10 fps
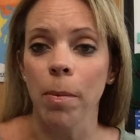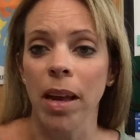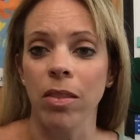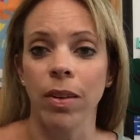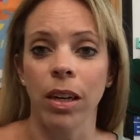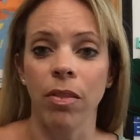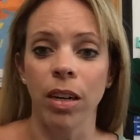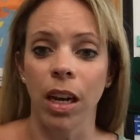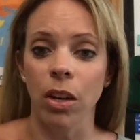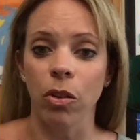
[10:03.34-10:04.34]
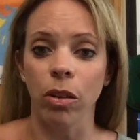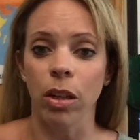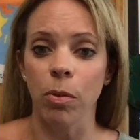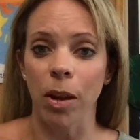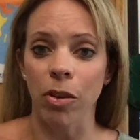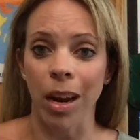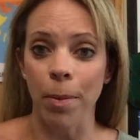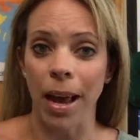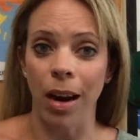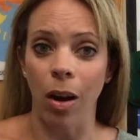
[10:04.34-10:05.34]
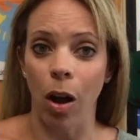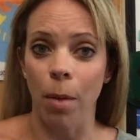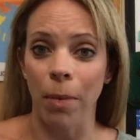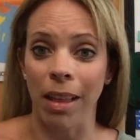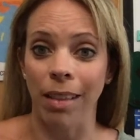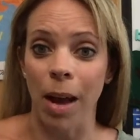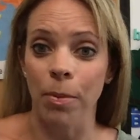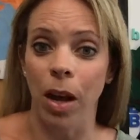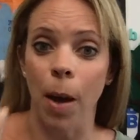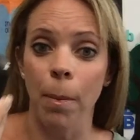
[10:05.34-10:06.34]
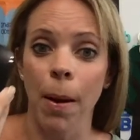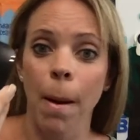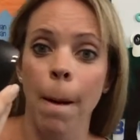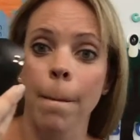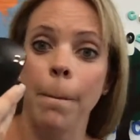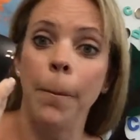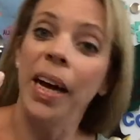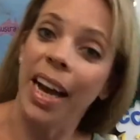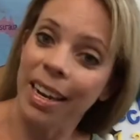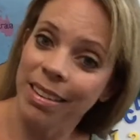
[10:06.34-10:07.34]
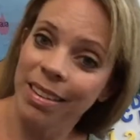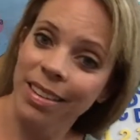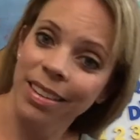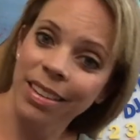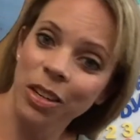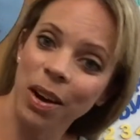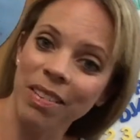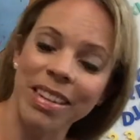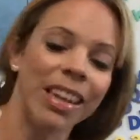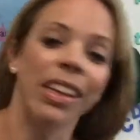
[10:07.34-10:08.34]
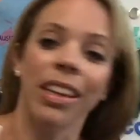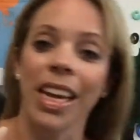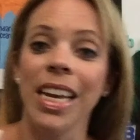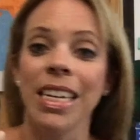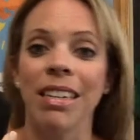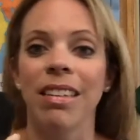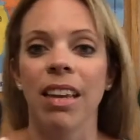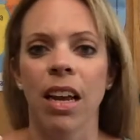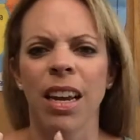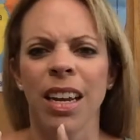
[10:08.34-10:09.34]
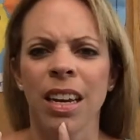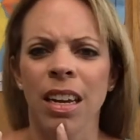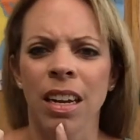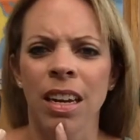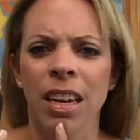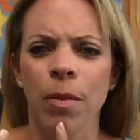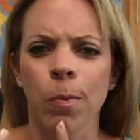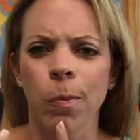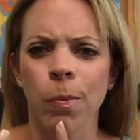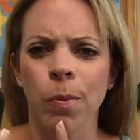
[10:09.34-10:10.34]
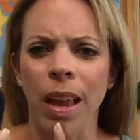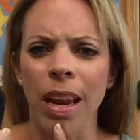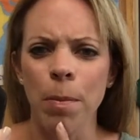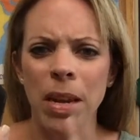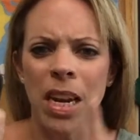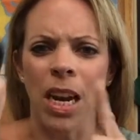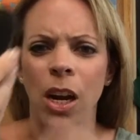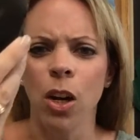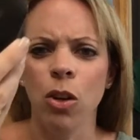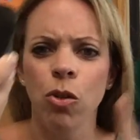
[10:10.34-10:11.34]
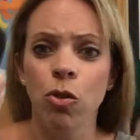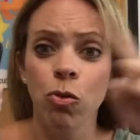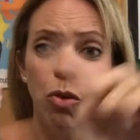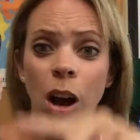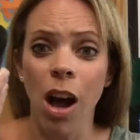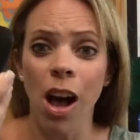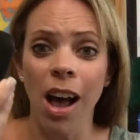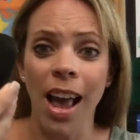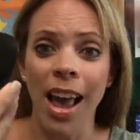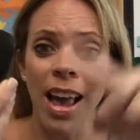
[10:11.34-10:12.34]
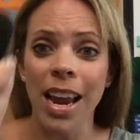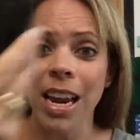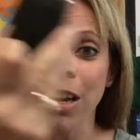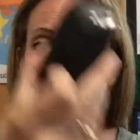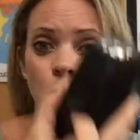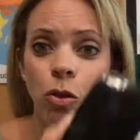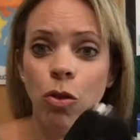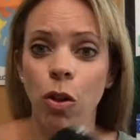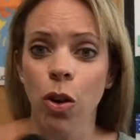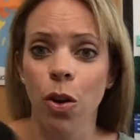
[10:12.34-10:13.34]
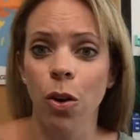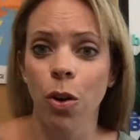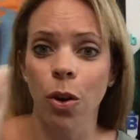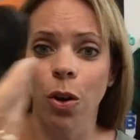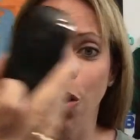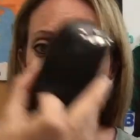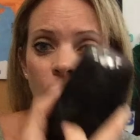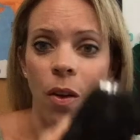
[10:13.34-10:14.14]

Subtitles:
mouse very often. I usually use my trackpad on my laptop. But you have to tell kids, Amy, draw a circle.